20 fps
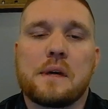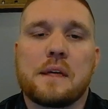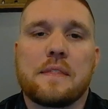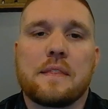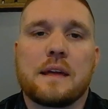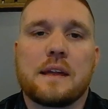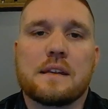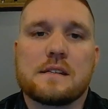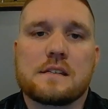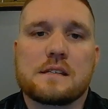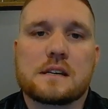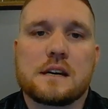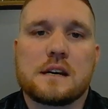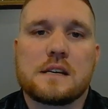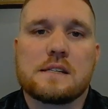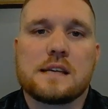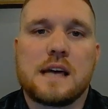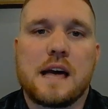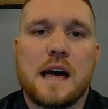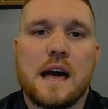And they
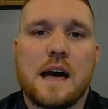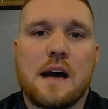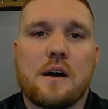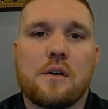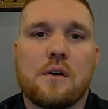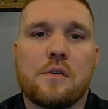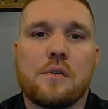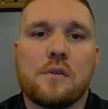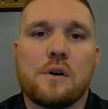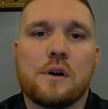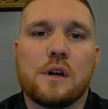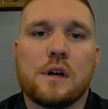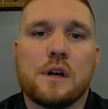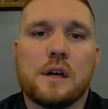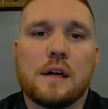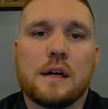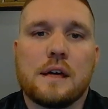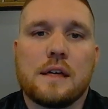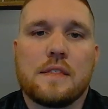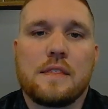discuss how
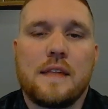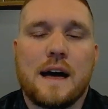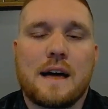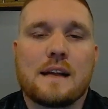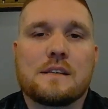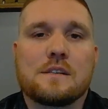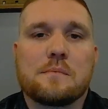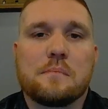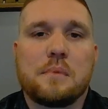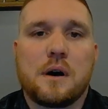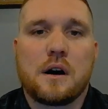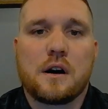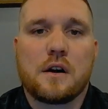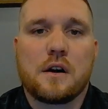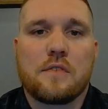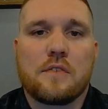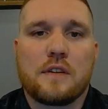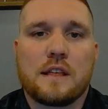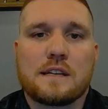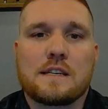that
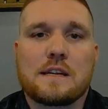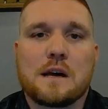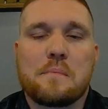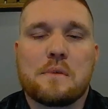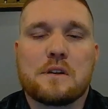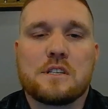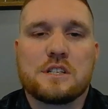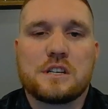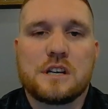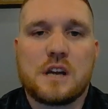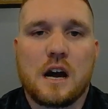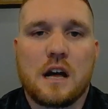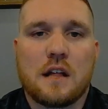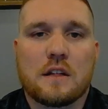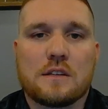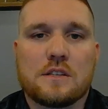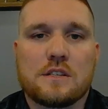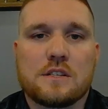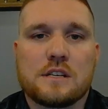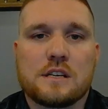topography, that type of
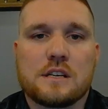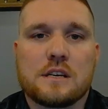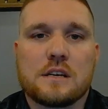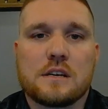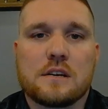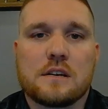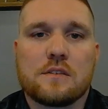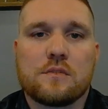geology,